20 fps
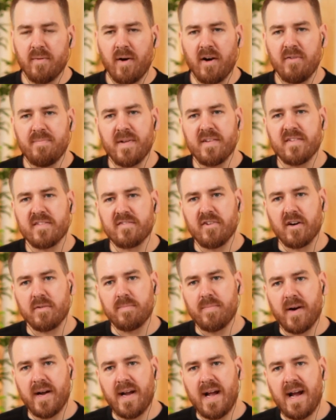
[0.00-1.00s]
I've been struck
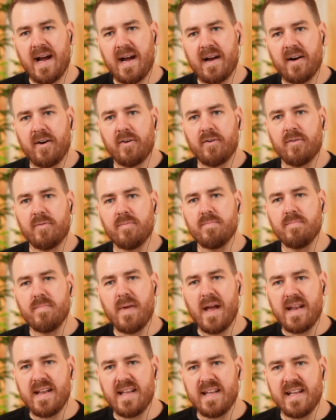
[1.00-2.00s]
by how
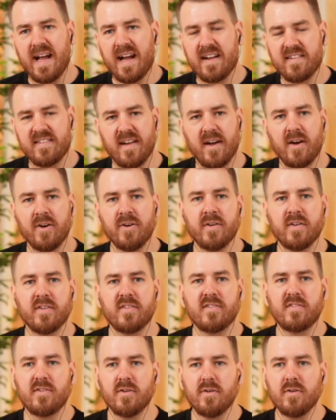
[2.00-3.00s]
many asset owners
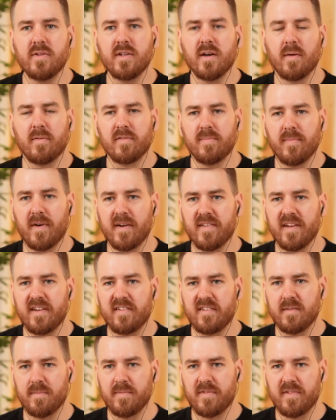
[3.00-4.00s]
do the
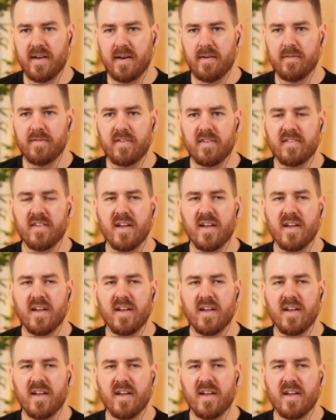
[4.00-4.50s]
optimization themselves.